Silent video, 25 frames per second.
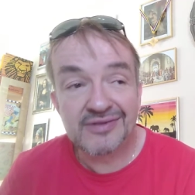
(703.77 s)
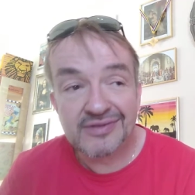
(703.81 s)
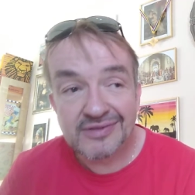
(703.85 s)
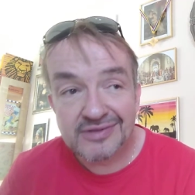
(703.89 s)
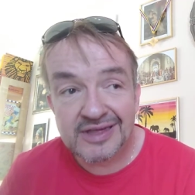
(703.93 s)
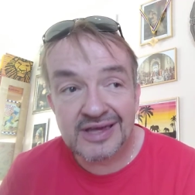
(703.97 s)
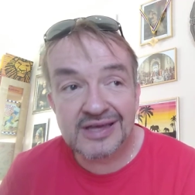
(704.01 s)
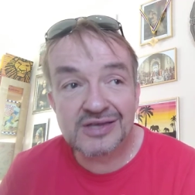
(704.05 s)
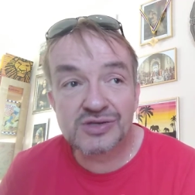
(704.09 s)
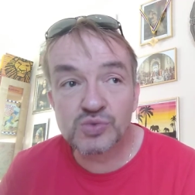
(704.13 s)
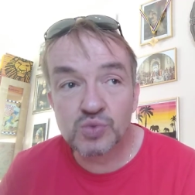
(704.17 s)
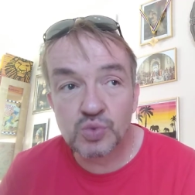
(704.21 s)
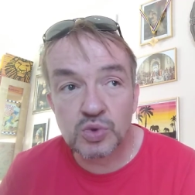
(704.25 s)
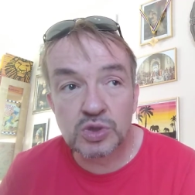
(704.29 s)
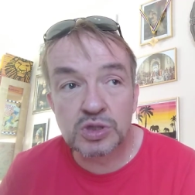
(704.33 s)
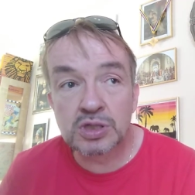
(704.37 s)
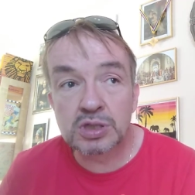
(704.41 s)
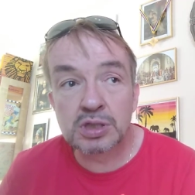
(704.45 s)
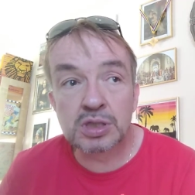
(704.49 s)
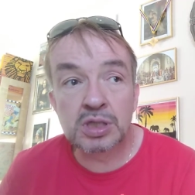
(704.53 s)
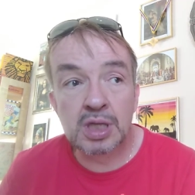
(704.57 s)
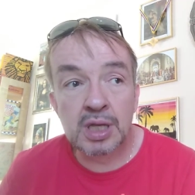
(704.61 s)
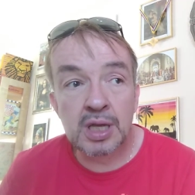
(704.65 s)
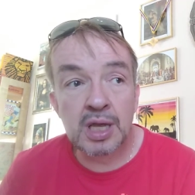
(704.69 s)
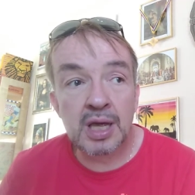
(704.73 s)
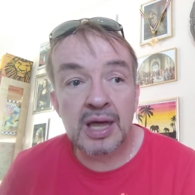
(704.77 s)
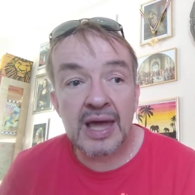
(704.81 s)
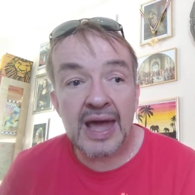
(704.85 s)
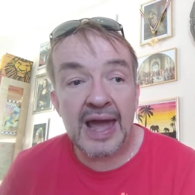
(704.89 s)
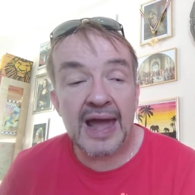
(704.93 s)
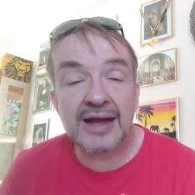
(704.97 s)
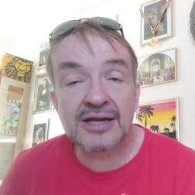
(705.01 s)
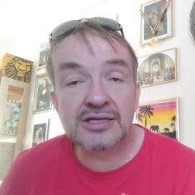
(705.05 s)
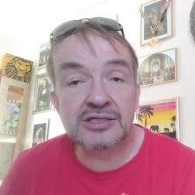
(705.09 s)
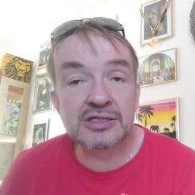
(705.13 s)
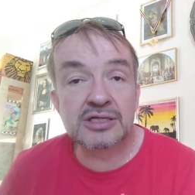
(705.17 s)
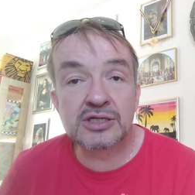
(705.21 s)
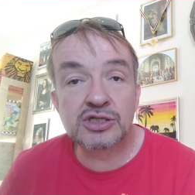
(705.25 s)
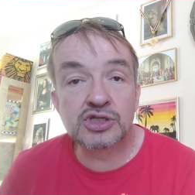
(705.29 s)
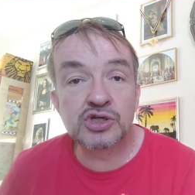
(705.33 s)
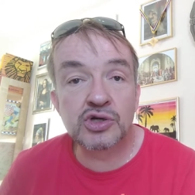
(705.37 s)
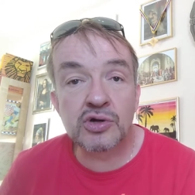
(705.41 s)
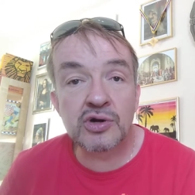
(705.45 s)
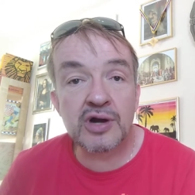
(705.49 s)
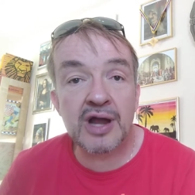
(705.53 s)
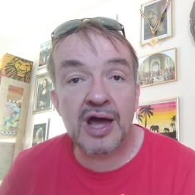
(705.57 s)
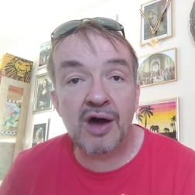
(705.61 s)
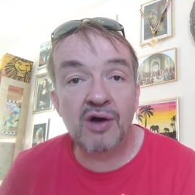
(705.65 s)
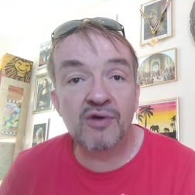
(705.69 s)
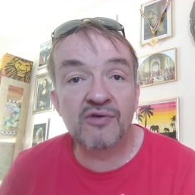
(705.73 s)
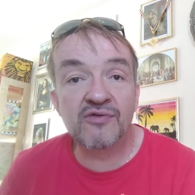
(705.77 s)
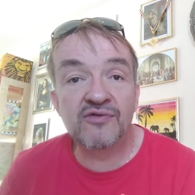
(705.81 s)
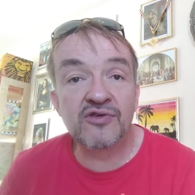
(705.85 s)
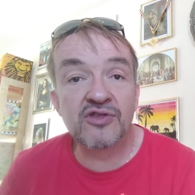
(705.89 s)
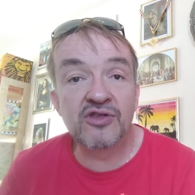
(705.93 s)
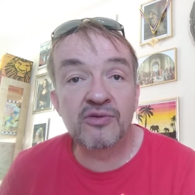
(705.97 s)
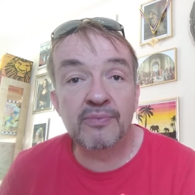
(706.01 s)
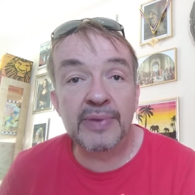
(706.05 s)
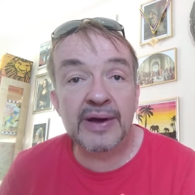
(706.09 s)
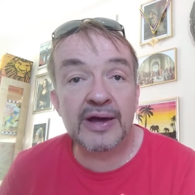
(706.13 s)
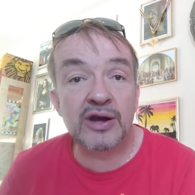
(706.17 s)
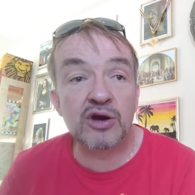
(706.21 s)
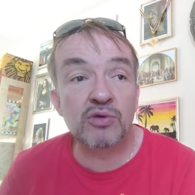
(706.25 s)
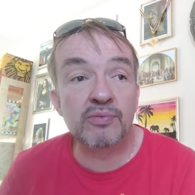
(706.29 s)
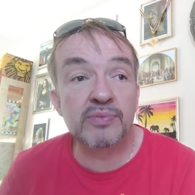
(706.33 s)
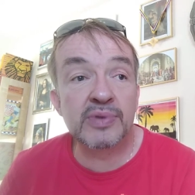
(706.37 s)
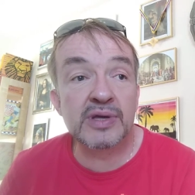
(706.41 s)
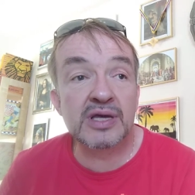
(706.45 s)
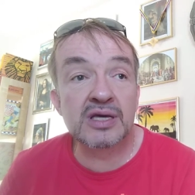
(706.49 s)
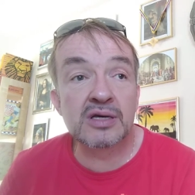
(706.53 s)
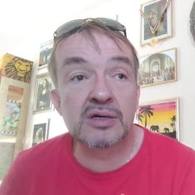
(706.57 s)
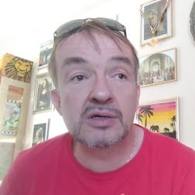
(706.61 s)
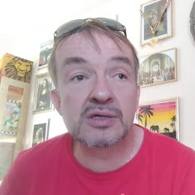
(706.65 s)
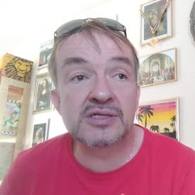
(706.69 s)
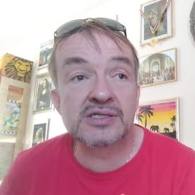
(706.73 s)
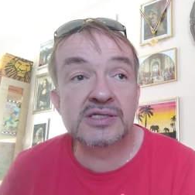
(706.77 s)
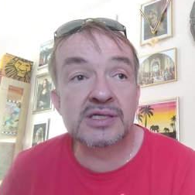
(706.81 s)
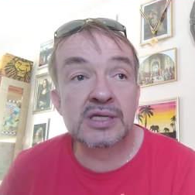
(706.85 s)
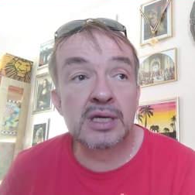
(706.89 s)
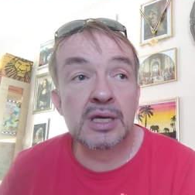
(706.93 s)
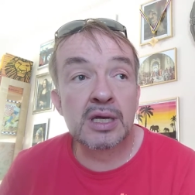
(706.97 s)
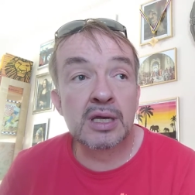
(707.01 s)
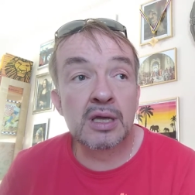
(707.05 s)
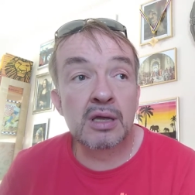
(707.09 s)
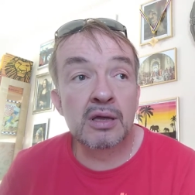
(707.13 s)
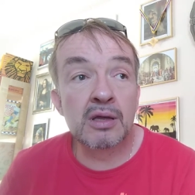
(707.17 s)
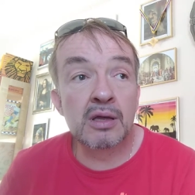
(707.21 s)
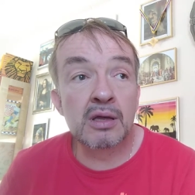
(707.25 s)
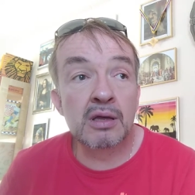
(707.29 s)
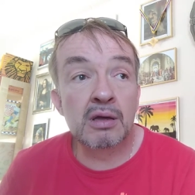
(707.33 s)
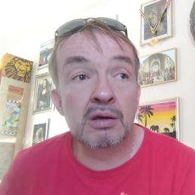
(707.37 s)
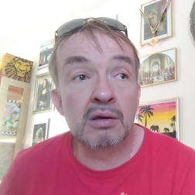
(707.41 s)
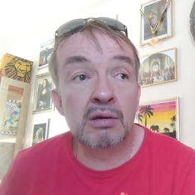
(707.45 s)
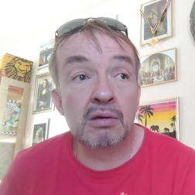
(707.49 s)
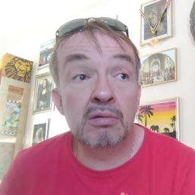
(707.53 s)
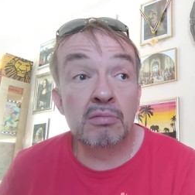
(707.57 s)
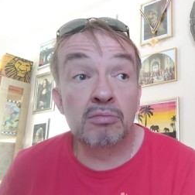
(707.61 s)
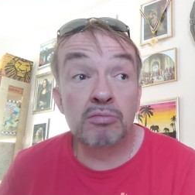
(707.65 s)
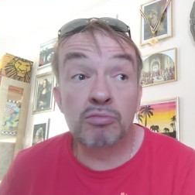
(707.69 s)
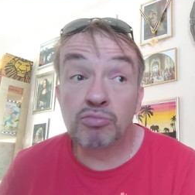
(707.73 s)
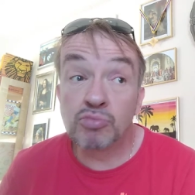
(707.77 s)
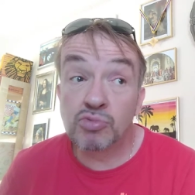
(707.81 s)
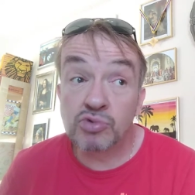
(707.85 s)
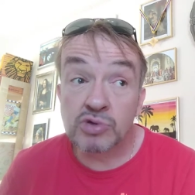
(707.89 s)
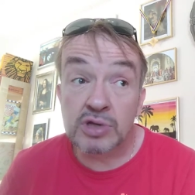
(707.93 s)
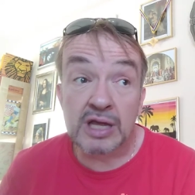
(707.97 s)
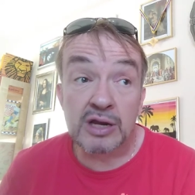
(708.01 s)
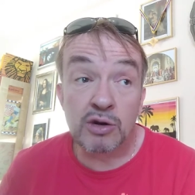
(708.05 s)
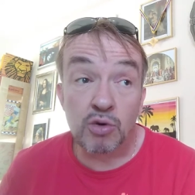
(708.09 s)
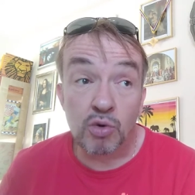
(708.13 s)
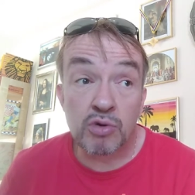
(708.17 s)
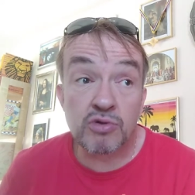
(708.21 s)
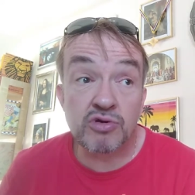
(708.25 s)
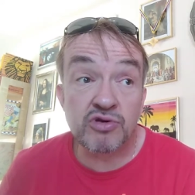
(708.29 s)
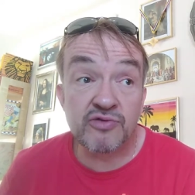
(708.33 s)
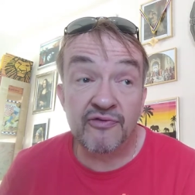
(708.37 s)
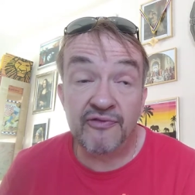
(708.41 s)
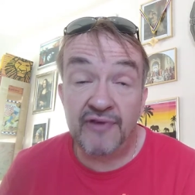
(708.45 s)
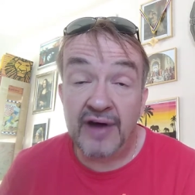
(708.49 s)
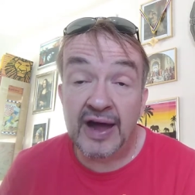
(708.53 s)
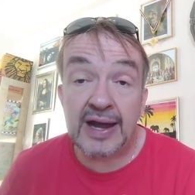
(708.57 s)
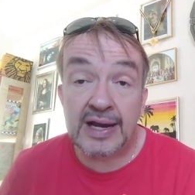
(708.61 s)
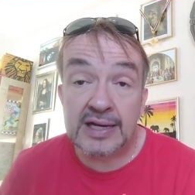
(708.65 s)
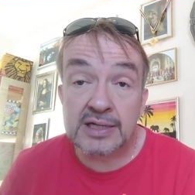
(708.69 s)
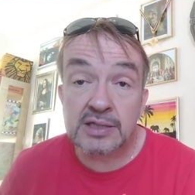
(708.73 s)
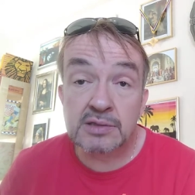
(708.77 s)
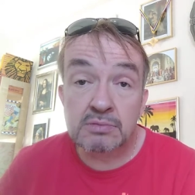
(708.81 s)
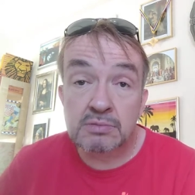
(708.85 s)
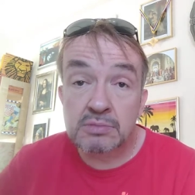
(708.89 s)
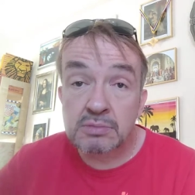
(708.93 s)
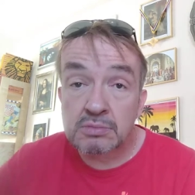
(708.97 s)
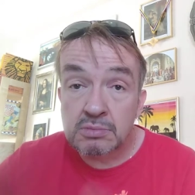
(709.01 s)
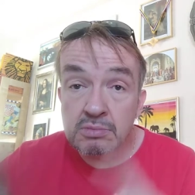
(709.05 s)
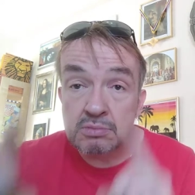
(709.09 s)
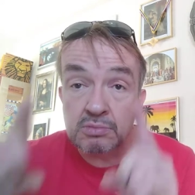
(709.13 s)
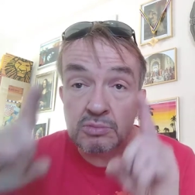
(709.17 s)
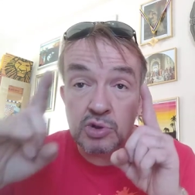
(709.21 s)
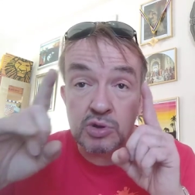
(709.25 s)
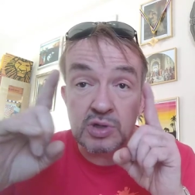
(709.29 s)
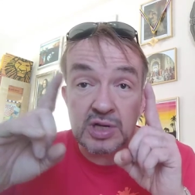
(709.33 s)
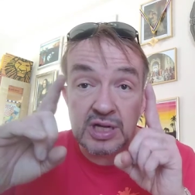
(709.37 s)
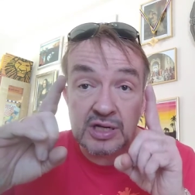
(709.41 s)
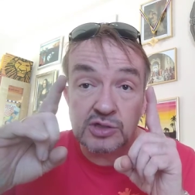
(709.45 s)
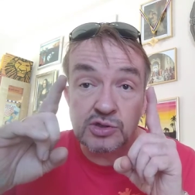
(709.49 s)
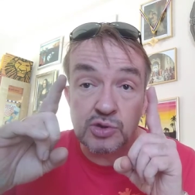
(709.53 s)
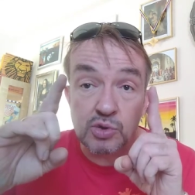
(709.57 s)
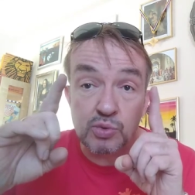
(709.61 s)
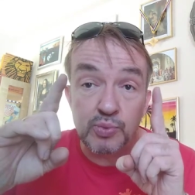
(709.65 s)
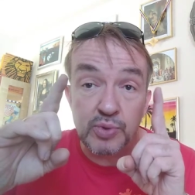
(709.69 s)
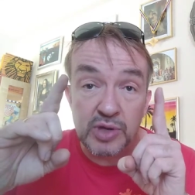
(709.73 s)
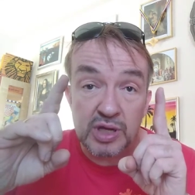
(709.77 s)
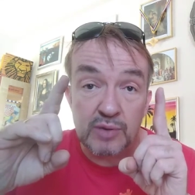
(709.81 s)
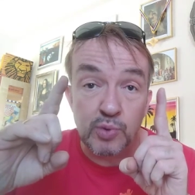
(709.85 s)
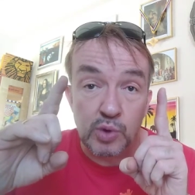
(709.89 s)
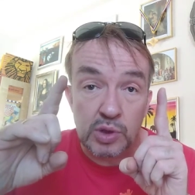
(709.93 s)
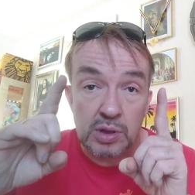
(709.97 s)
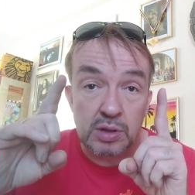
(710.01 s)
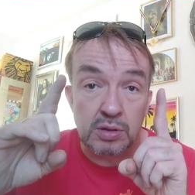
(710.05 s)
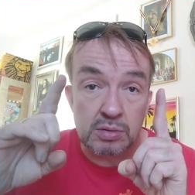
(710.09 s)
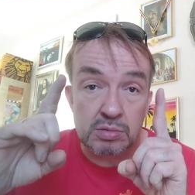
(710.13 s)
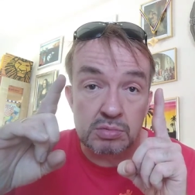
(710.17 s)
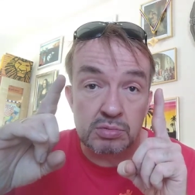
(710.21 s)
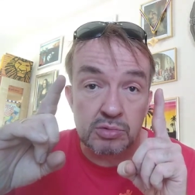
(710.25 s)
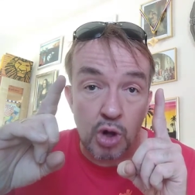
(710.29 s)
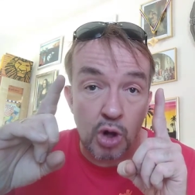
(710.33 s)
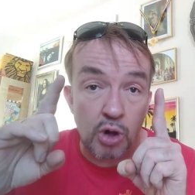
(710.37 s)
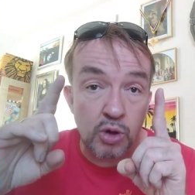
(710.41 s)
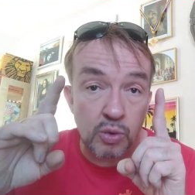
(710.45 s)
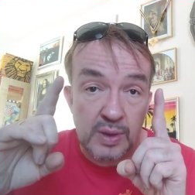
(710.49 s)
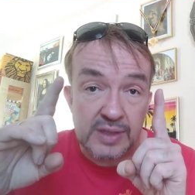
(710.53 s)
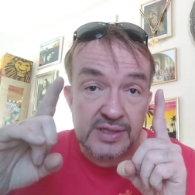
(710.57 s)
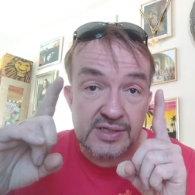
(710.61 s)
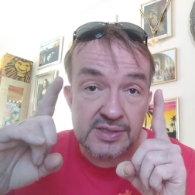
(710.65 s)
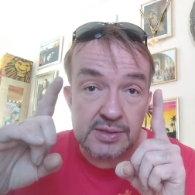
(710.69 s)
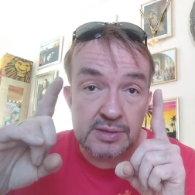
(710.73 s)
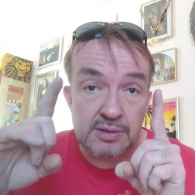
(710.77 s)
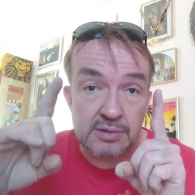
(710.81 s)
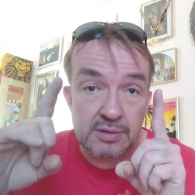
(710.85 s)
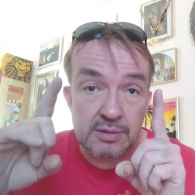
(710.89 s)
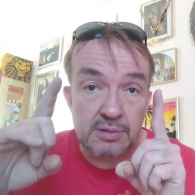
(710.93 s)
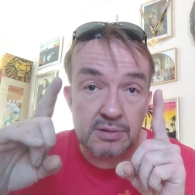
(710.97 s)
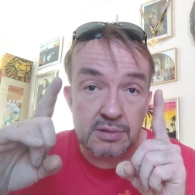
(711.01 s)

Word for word: Things will actually turn out for the better, because in order to fight, you need two people, always.